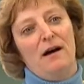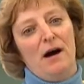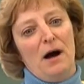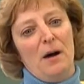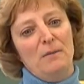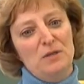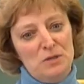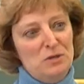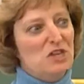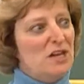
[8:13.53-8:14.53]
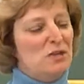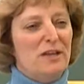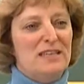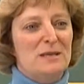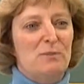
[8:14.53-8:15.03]
You do change your
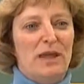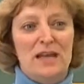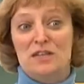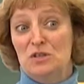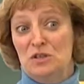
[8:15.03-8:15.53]
lesson plans.